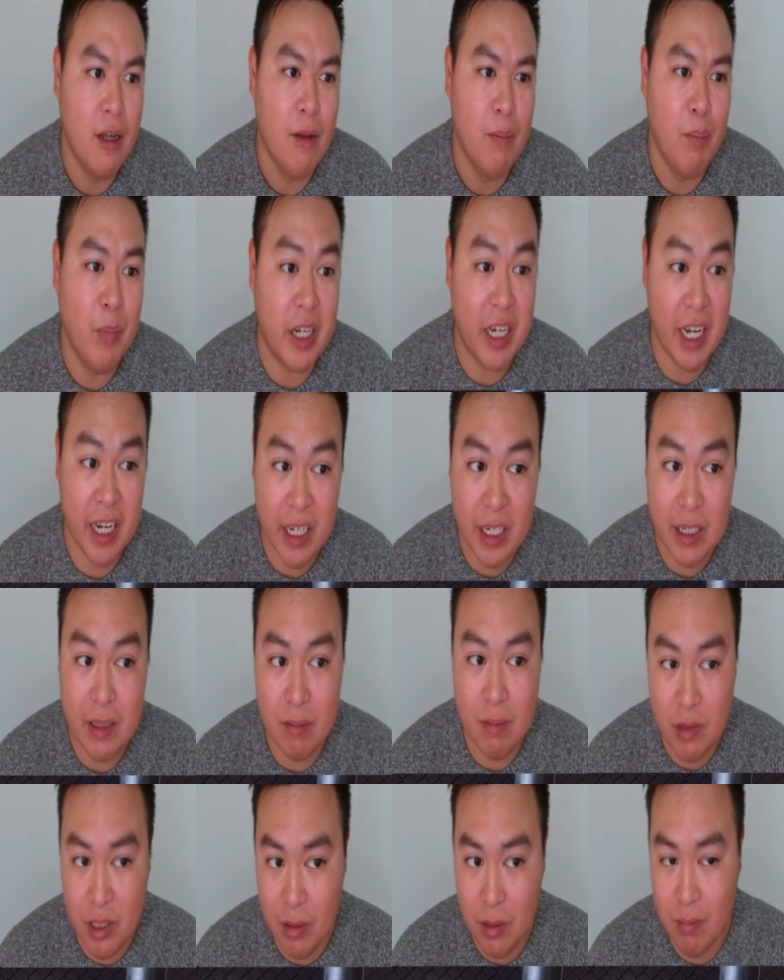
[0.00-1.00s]
McKinney,
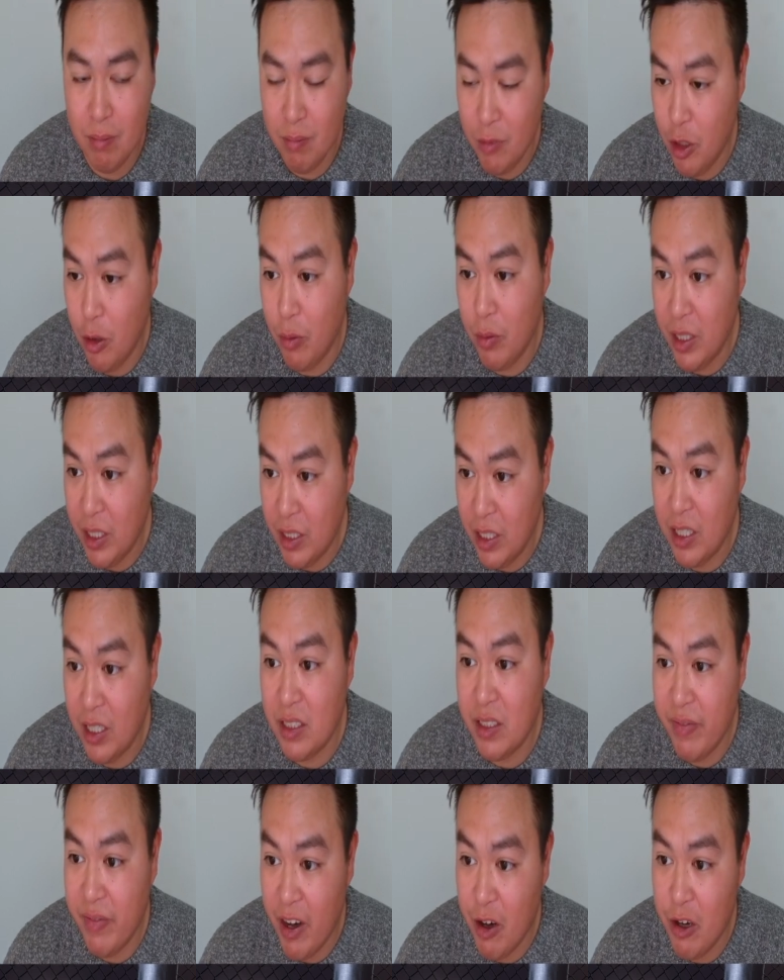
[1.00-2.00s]
he
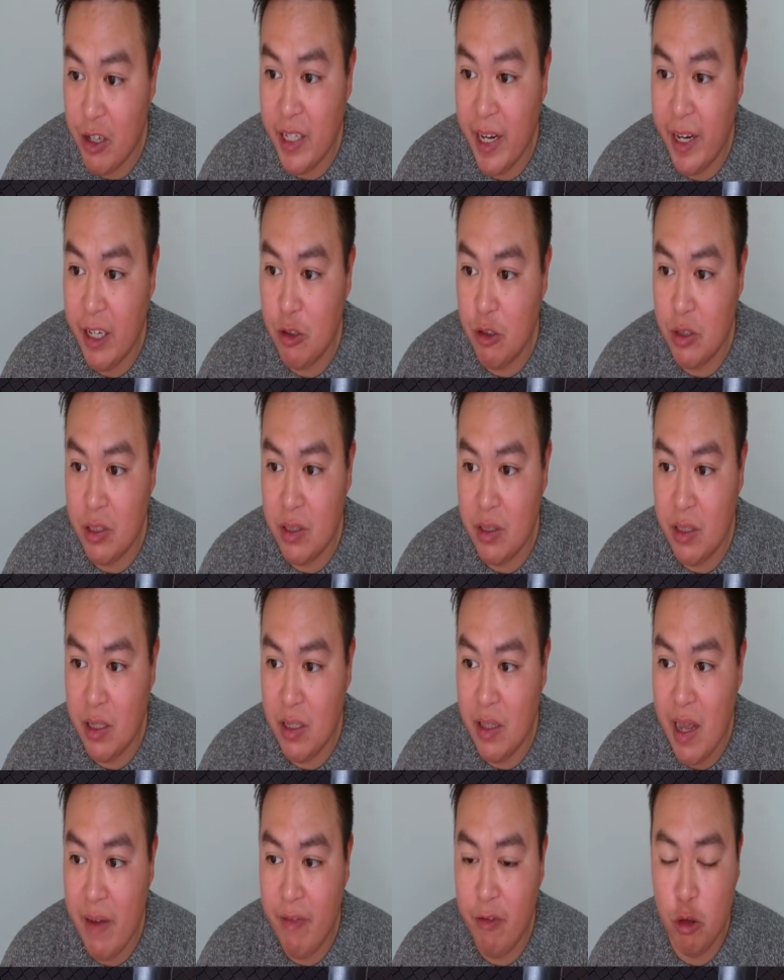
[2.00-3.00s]
is very dangerous in
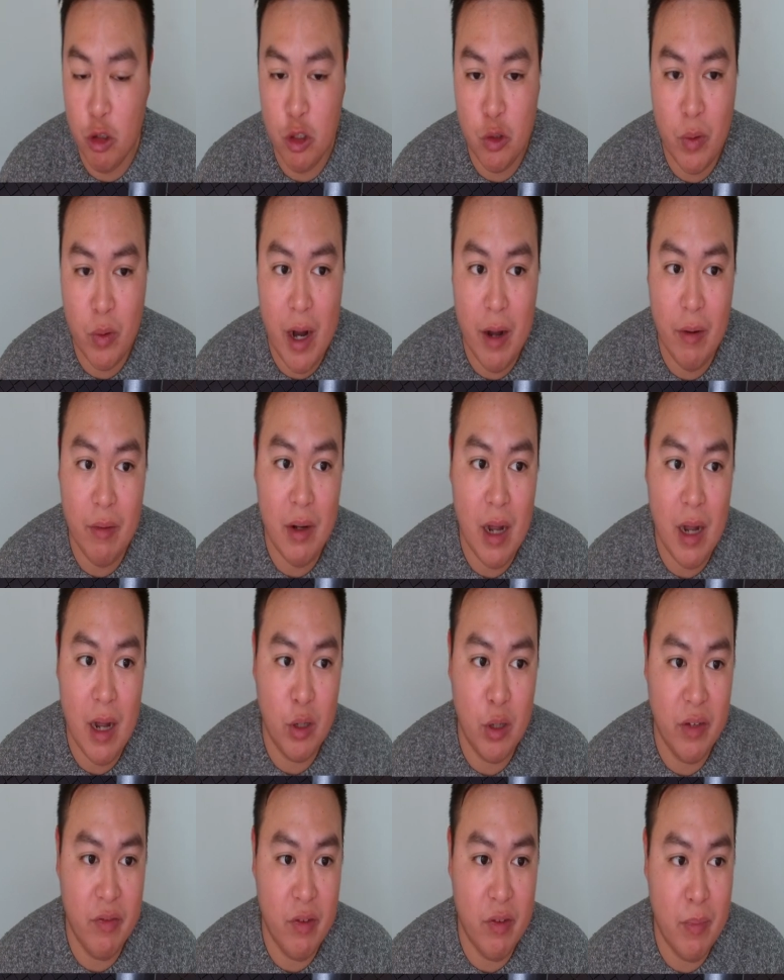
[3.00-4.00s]
that first round. I'll
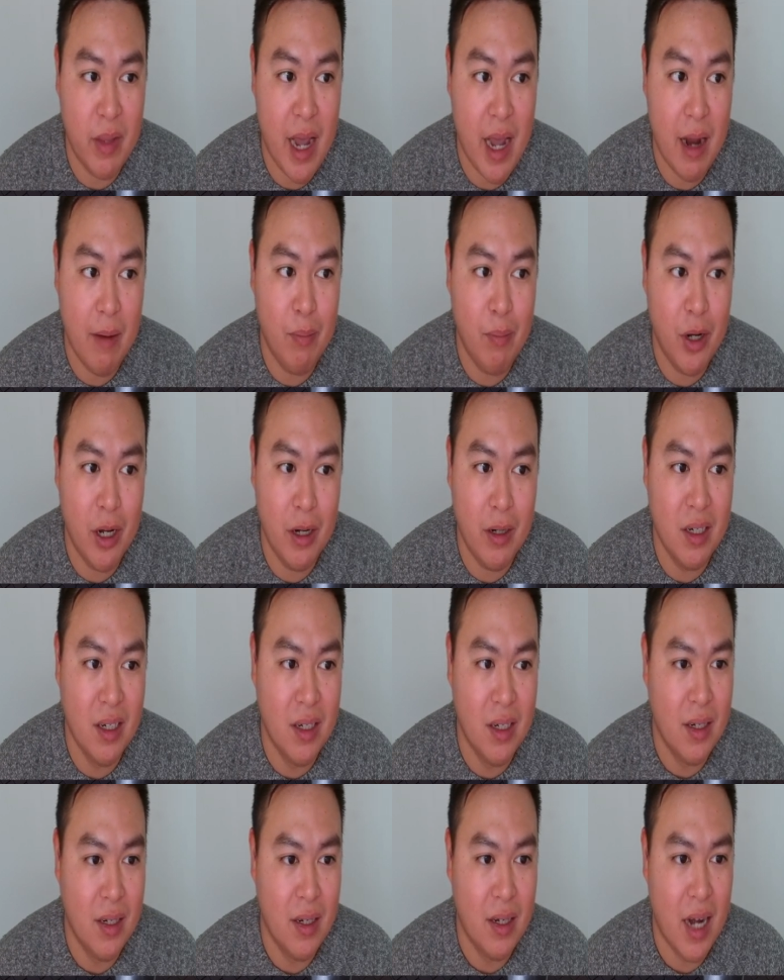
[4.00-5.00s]
give him that. But
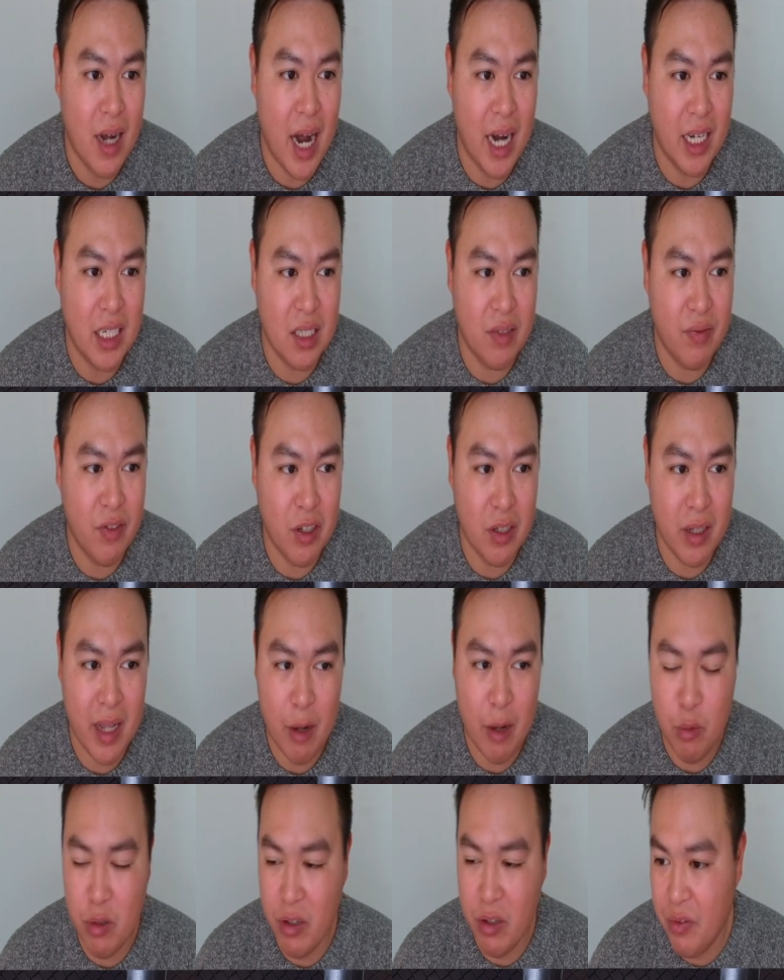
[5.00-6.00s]
I just feel
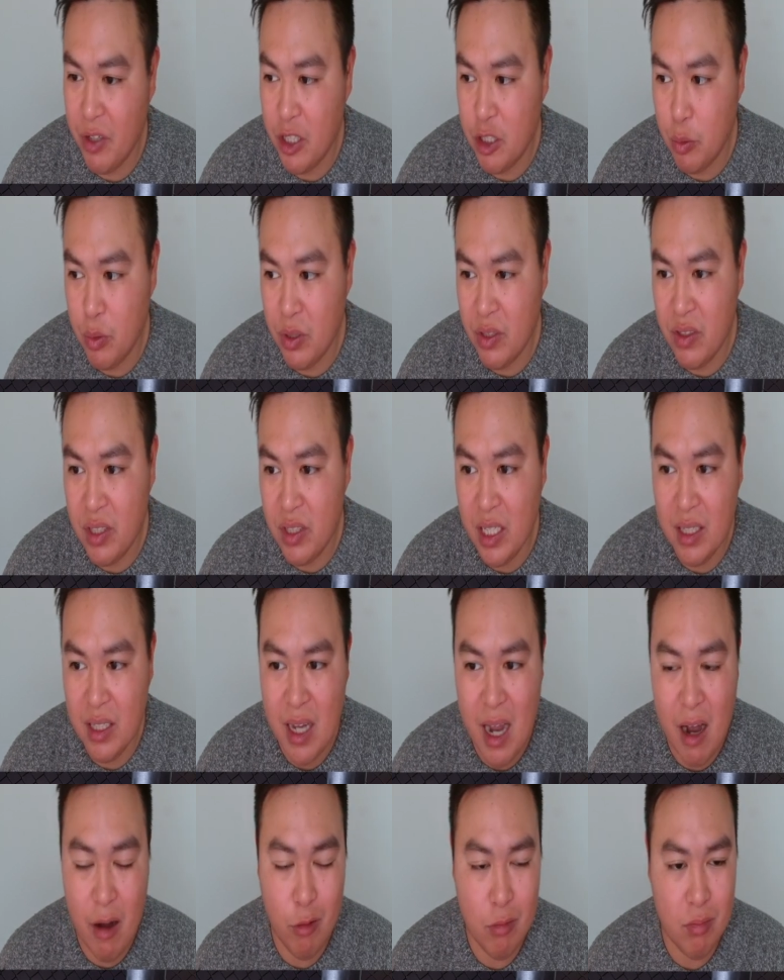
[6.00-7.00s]
like Ribovics, we've seen
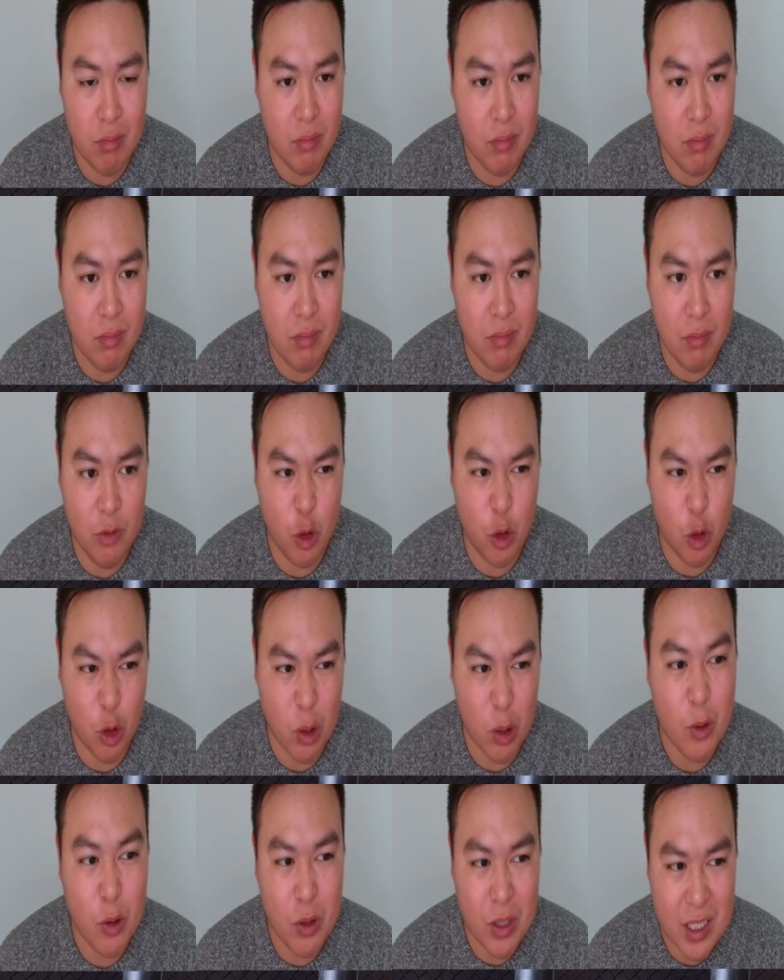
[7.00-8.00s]
how
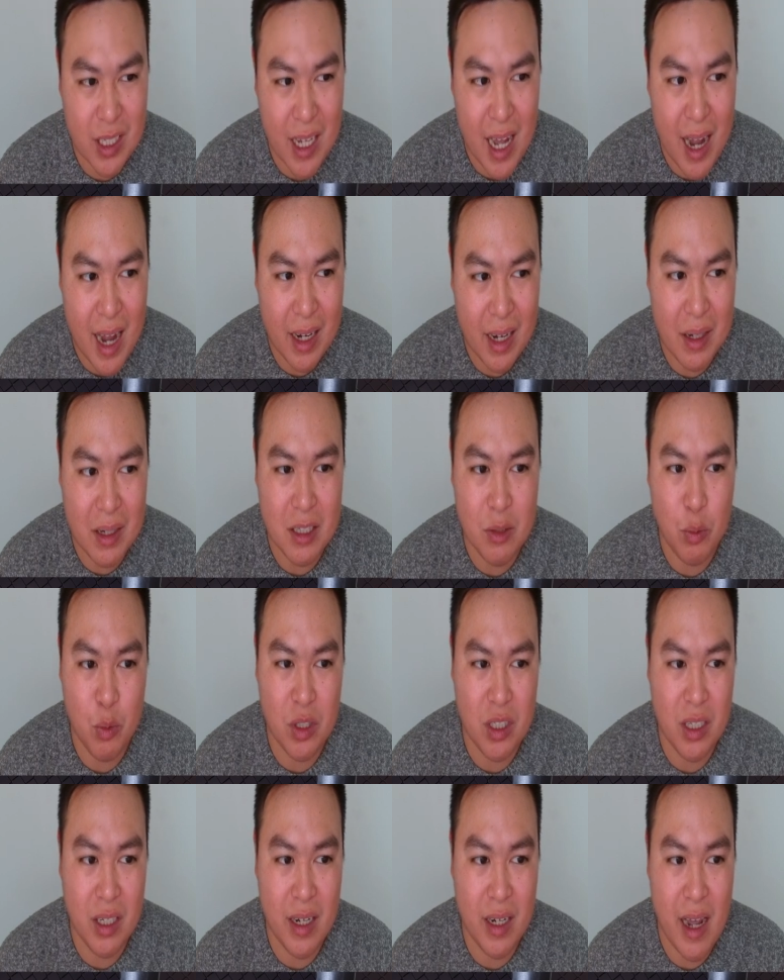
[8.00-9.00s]
durable this guy is. We've
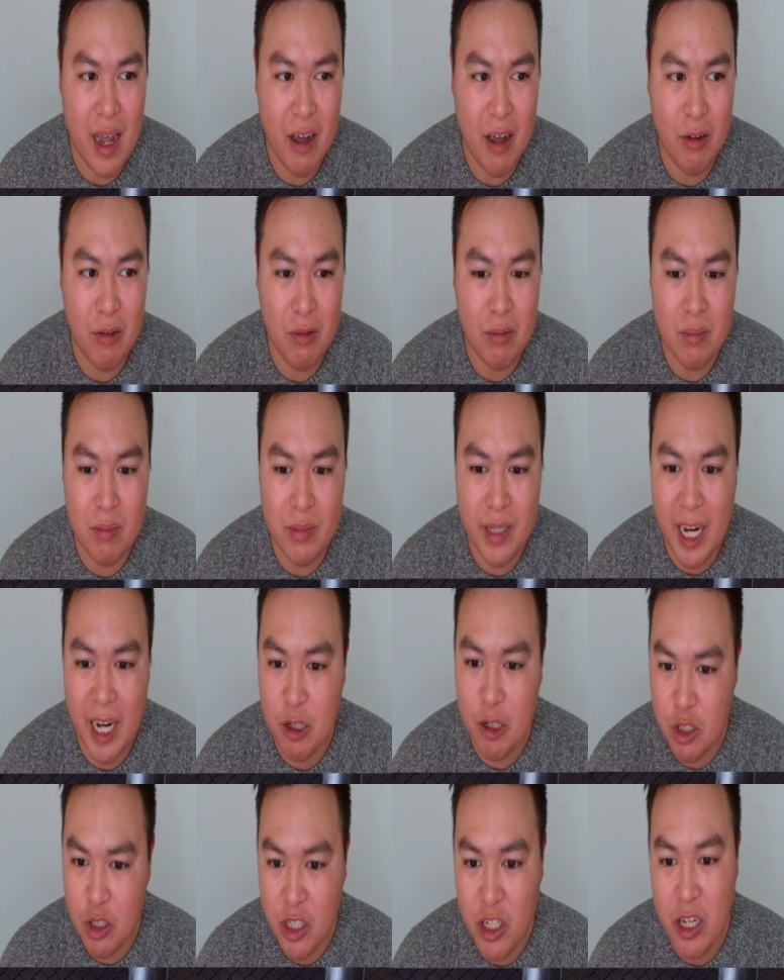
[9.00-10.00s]
seen how
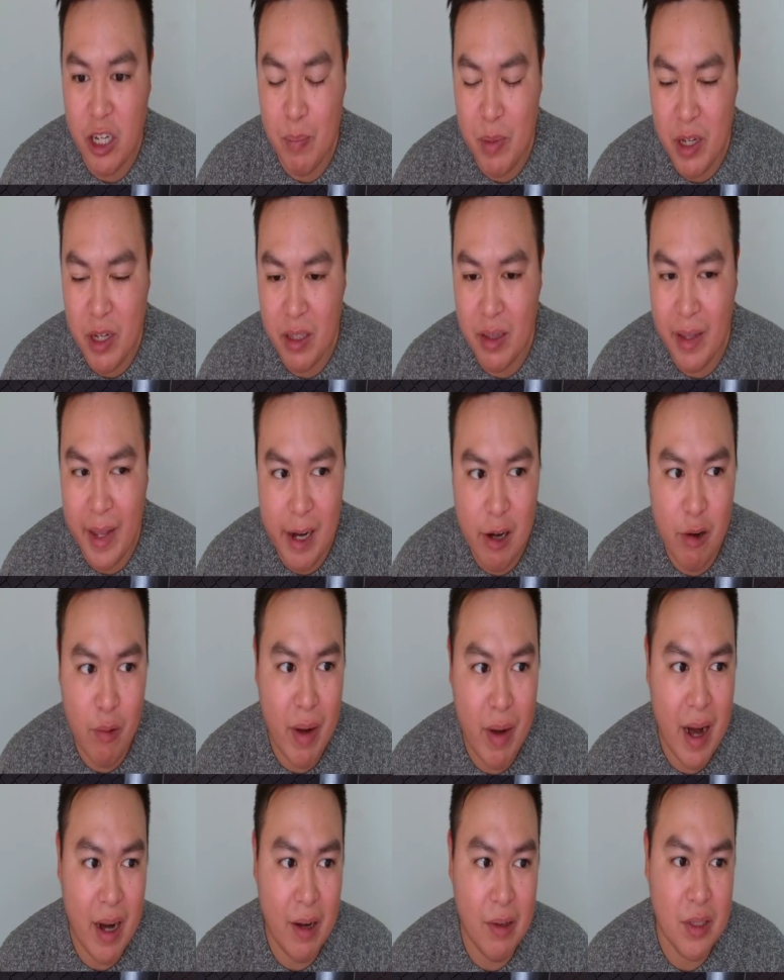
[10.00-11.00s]
dangerous he can be in later
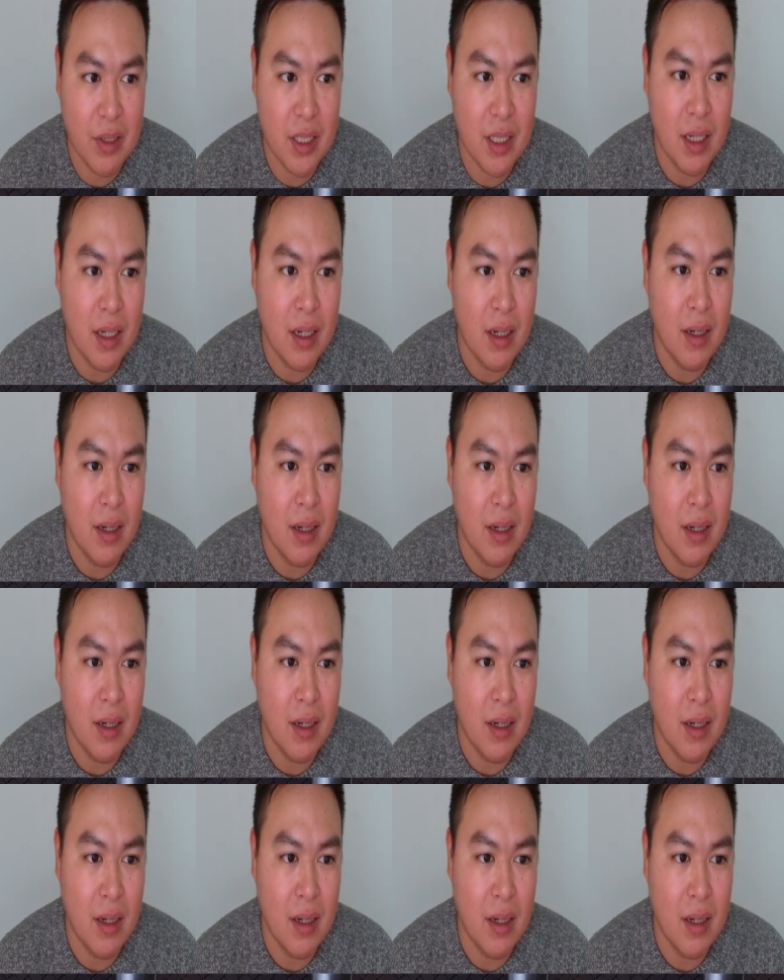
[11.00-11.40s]
rounds.